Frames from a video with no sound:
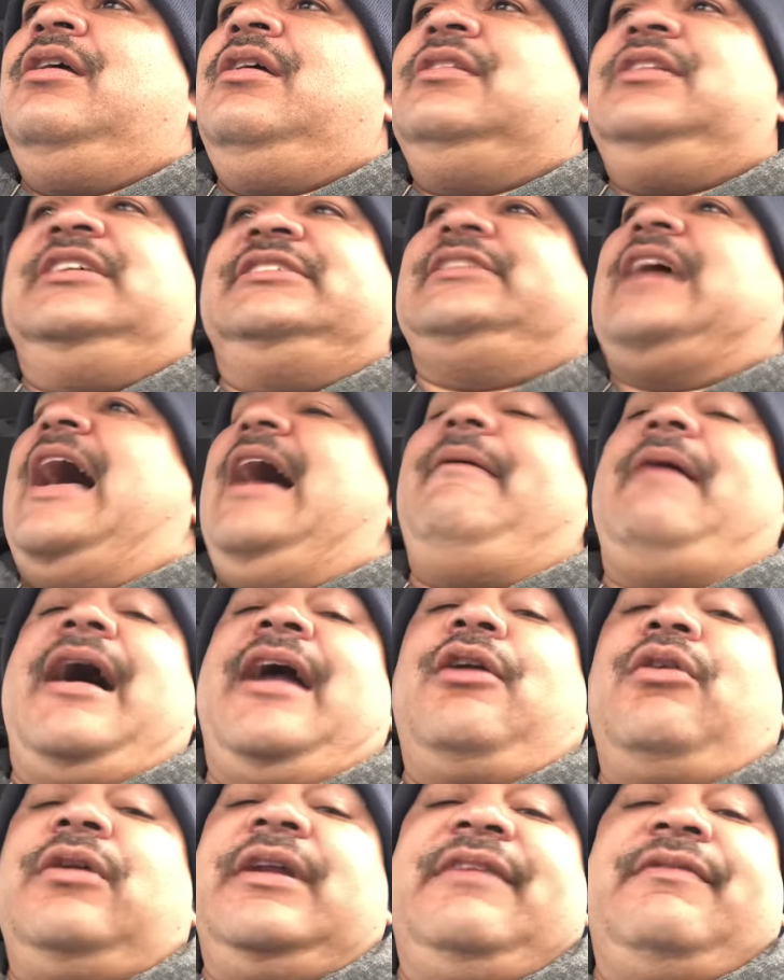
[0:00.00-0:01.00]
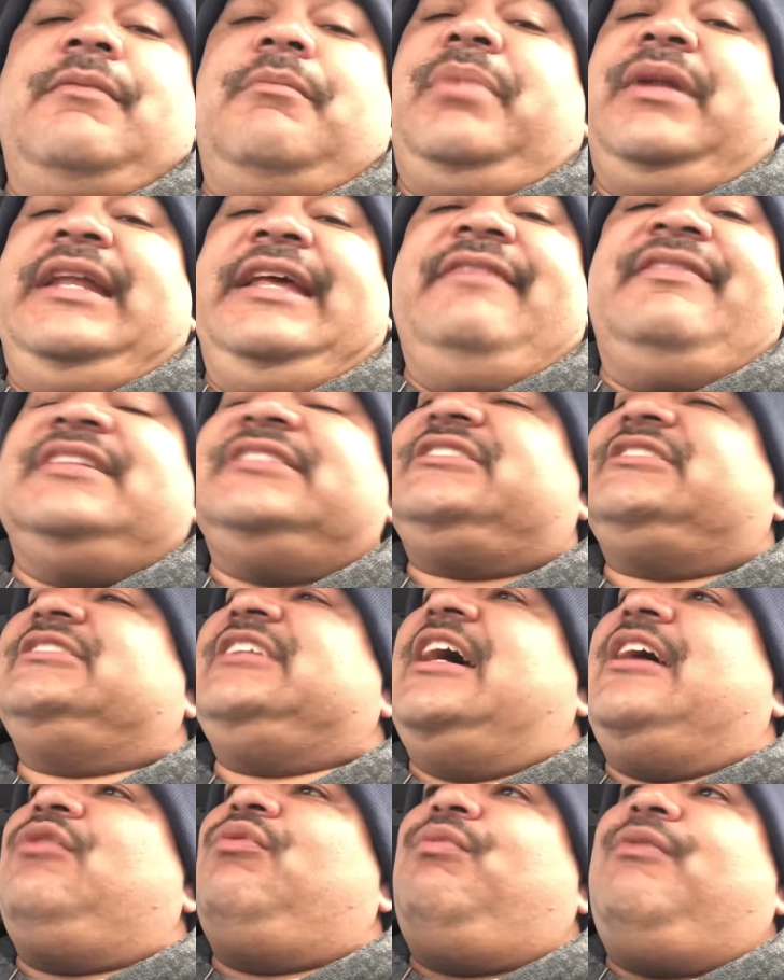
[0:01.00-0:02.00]
This I, I don't even believe the
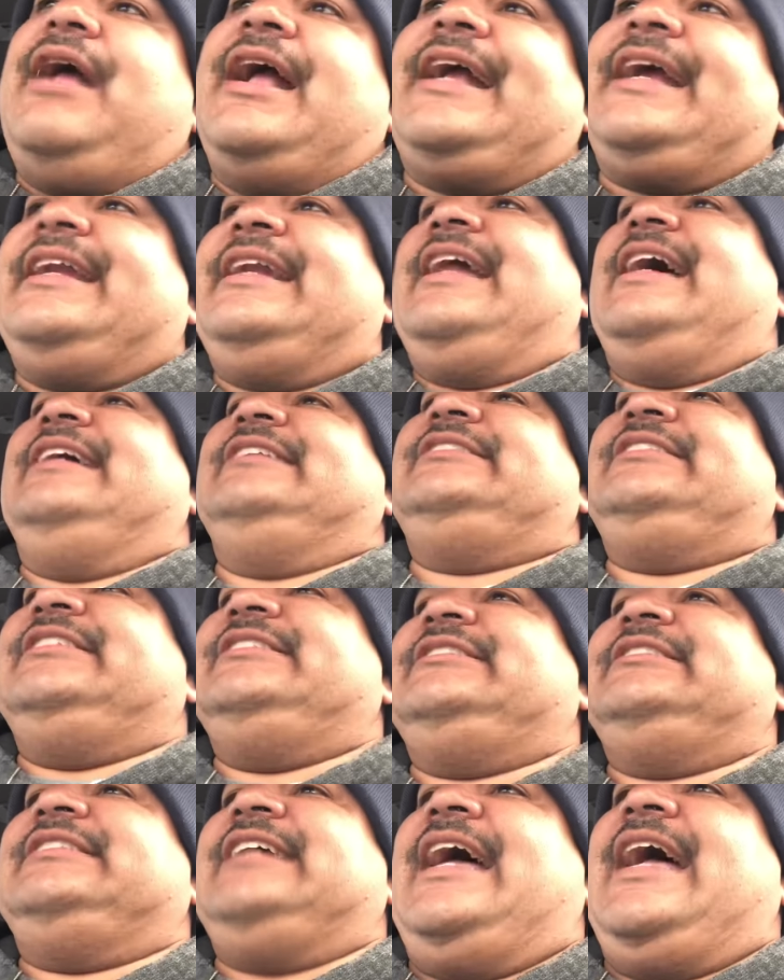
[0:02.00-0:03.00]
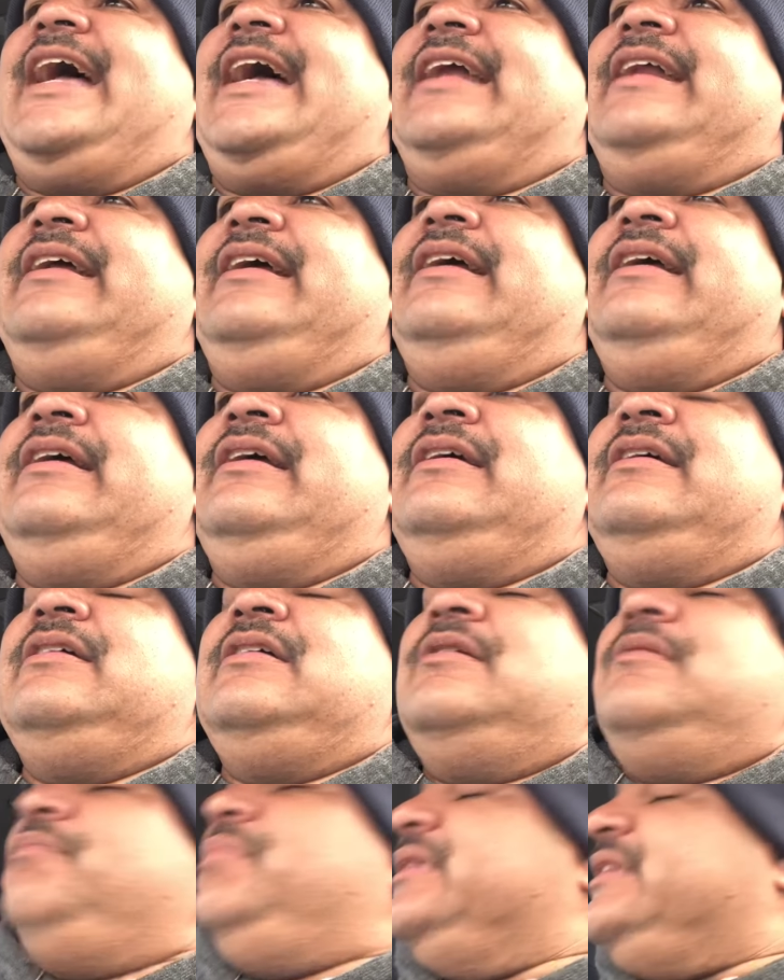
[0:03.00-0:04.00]
son recognized his dad,
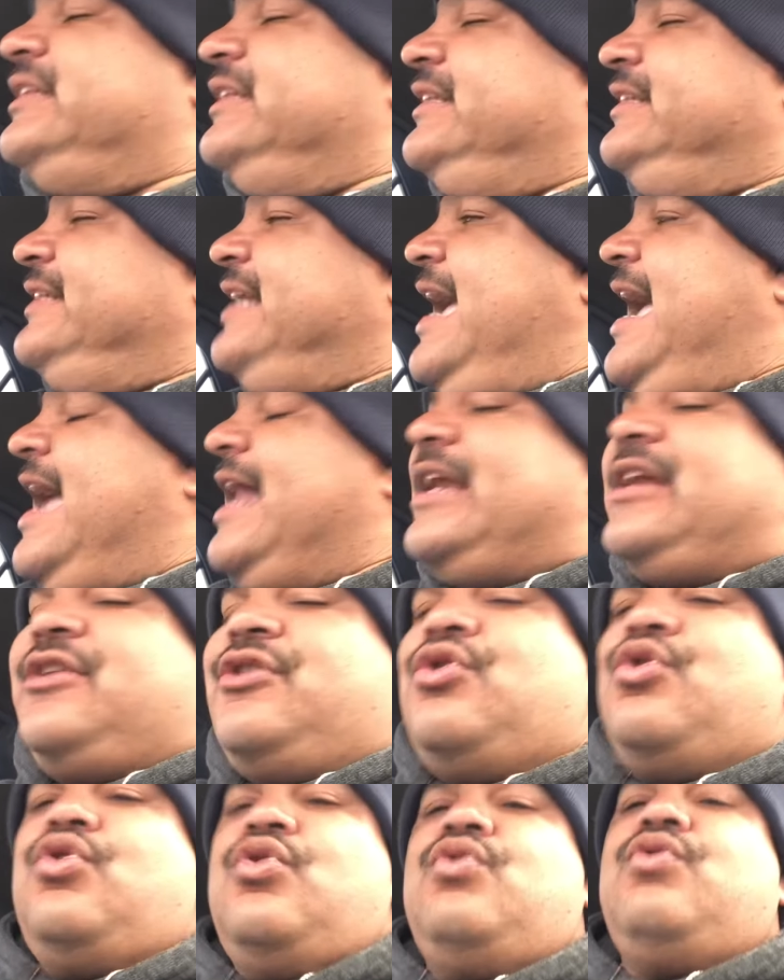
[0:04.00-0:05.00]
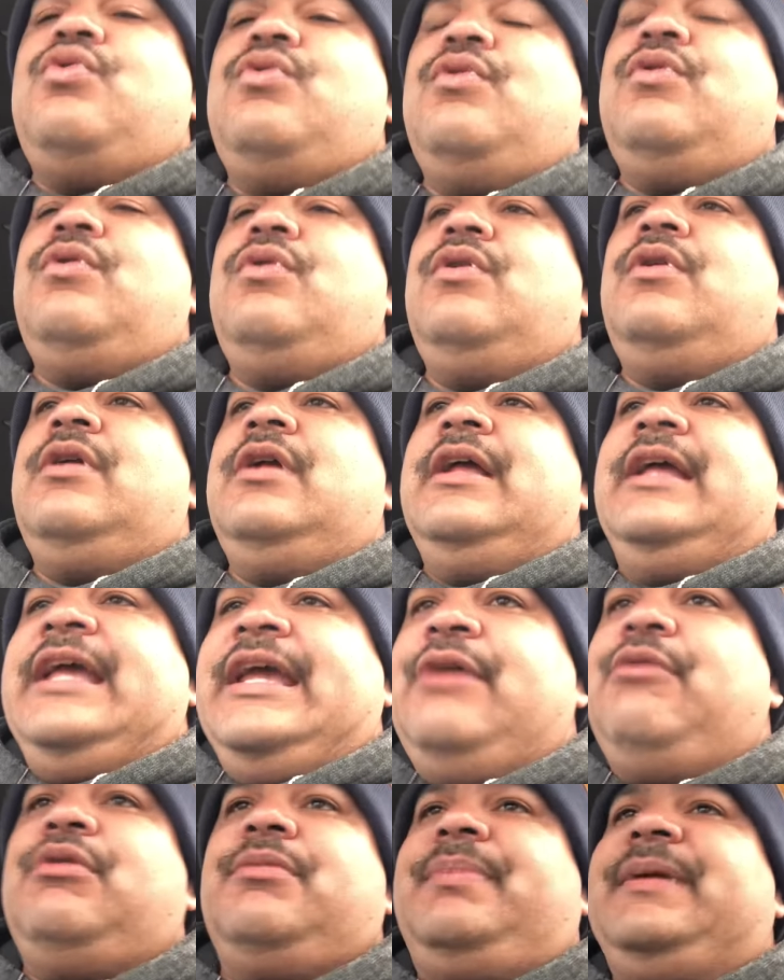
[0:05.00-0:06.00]
but the dad knew
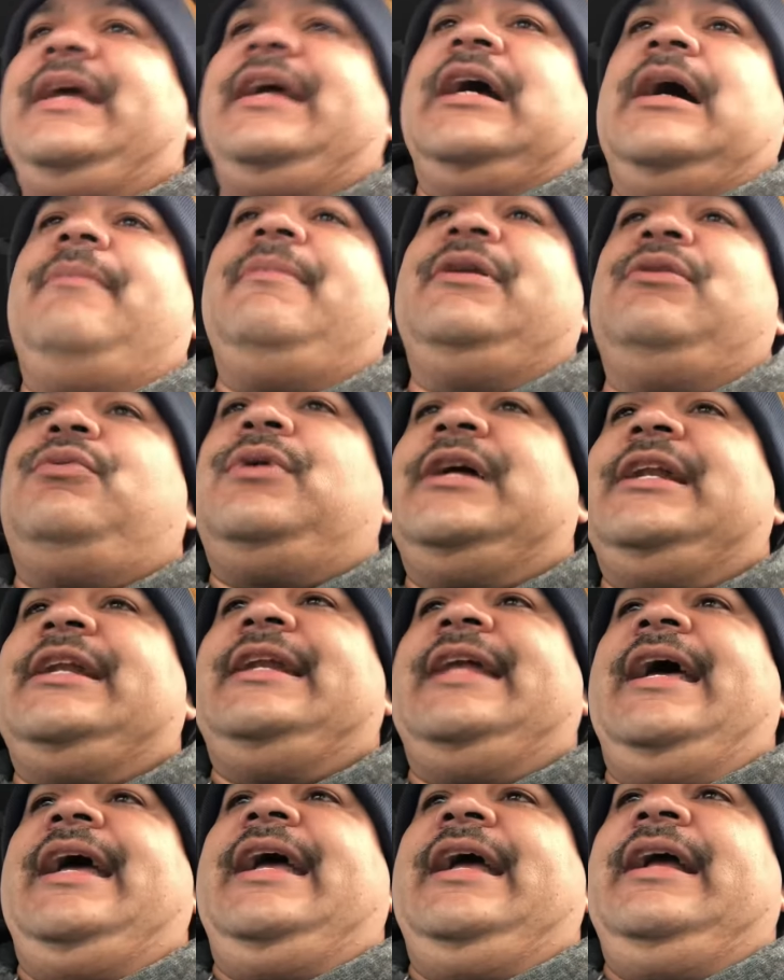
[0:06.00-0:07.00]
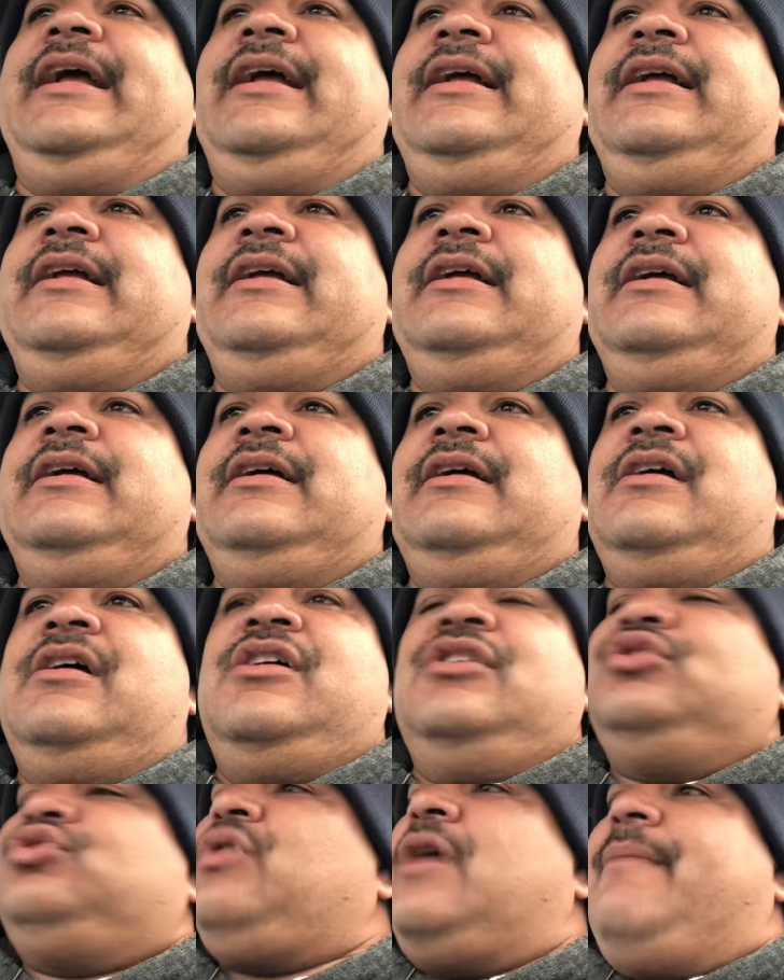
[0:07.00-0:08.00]
he would be coming one day.
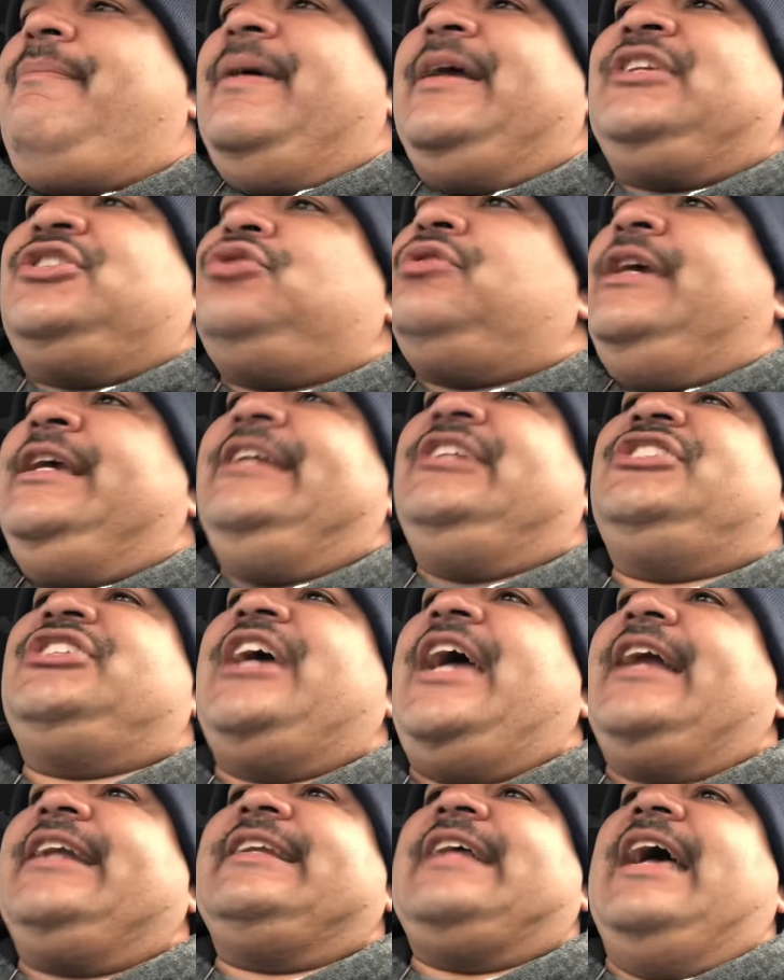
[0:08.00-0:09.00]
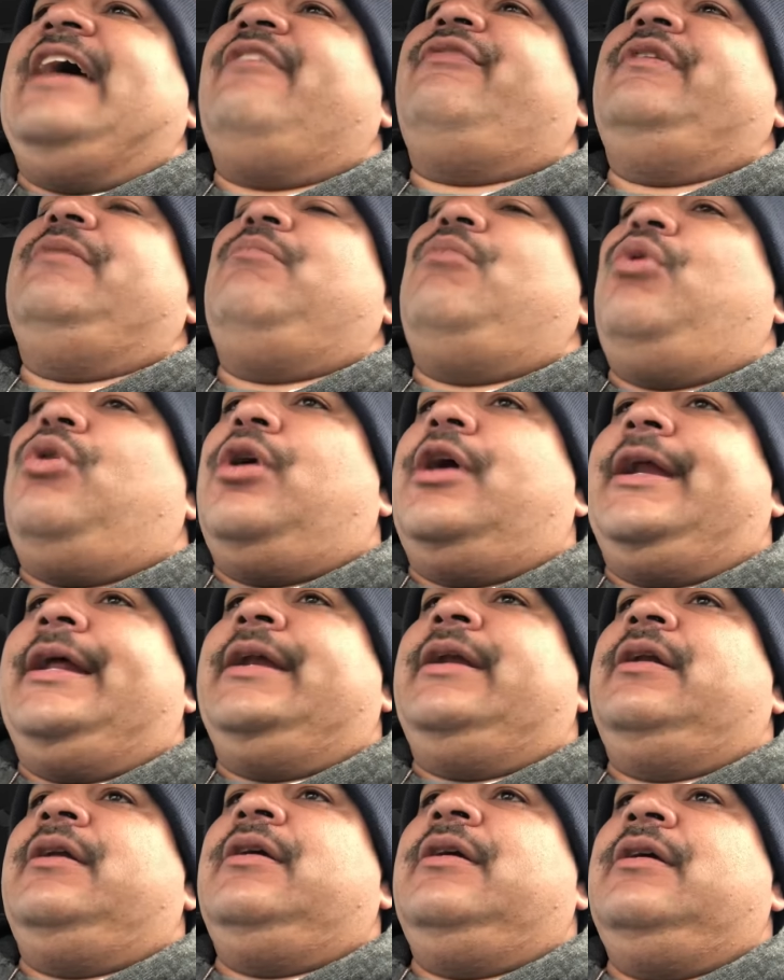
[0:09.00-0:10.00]
So I bet you he checked every
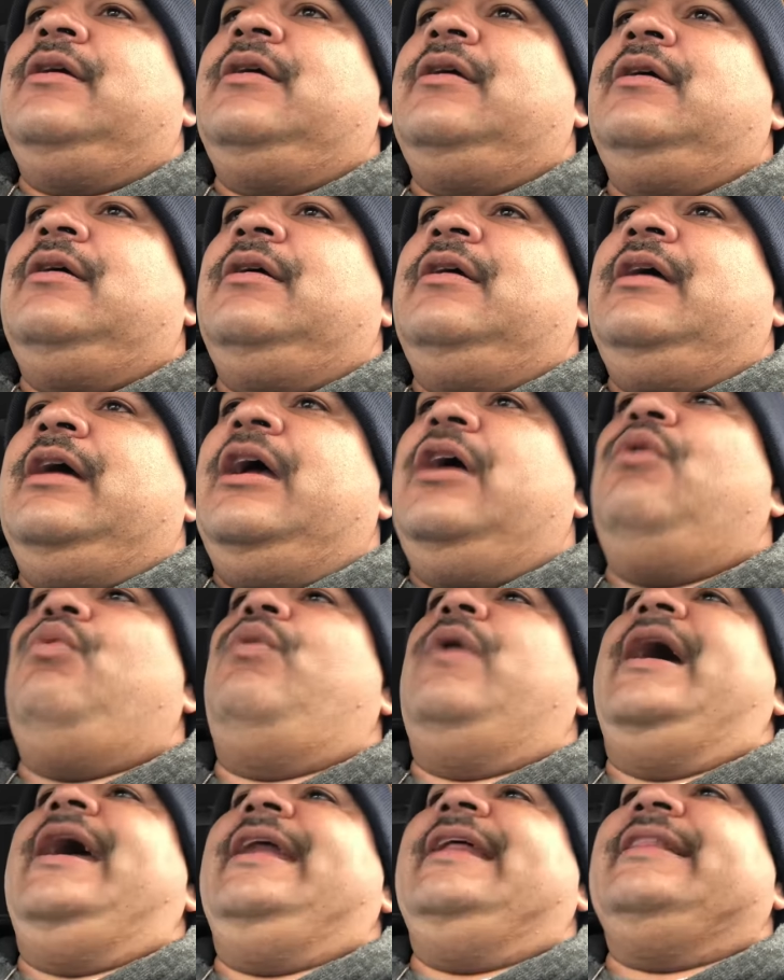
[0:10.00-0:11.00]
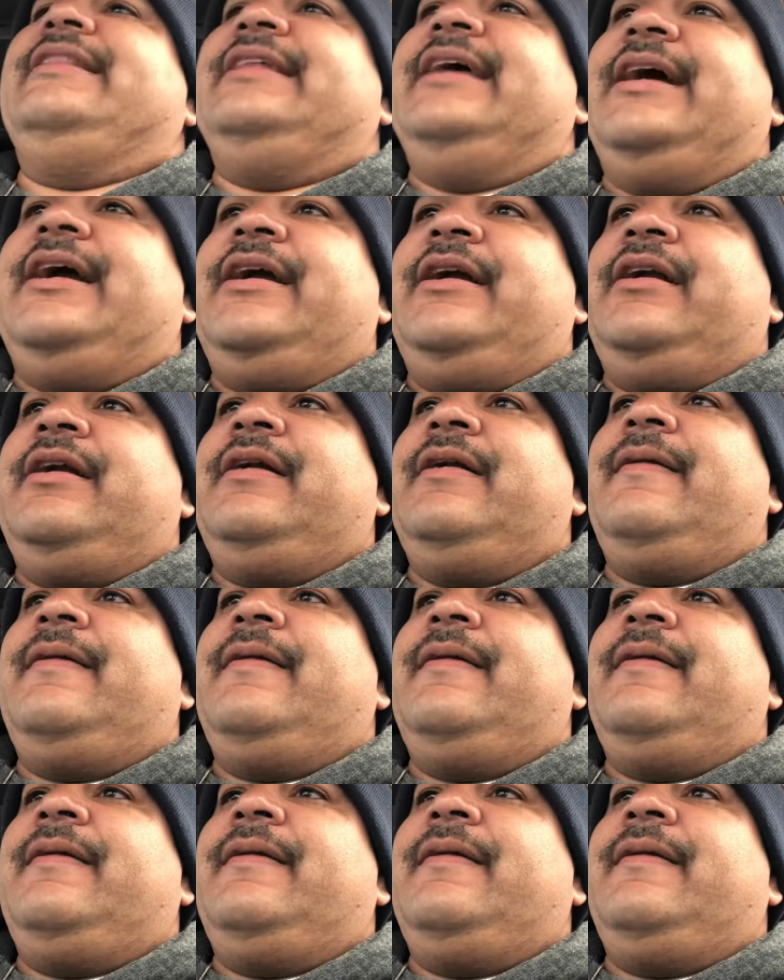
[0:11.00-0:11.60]
morning and waited there,